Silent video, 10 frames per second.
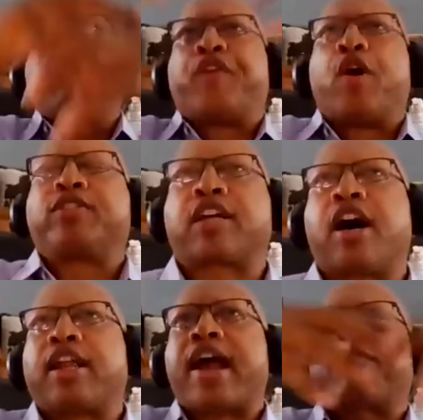that folks of
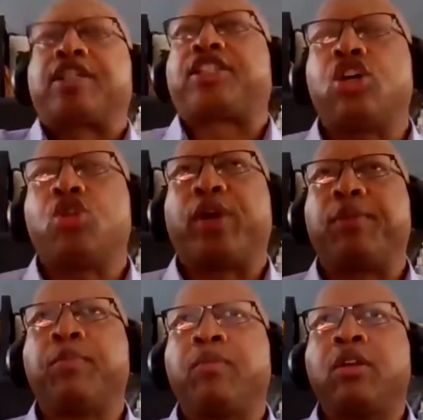color have to deal
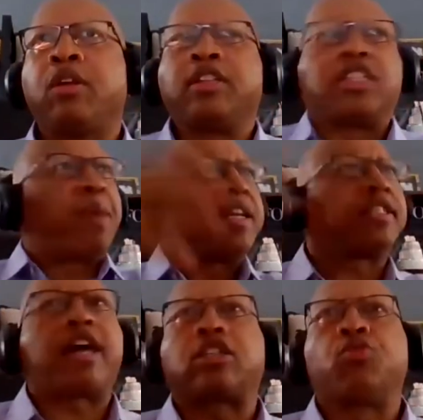with. So you
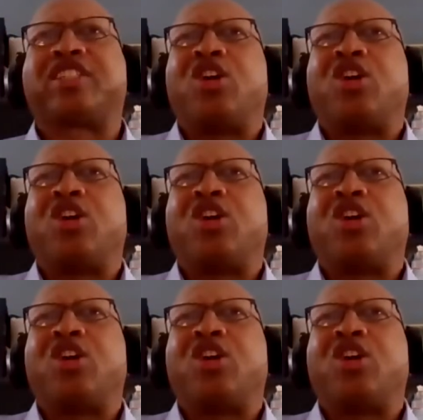might say, Dr.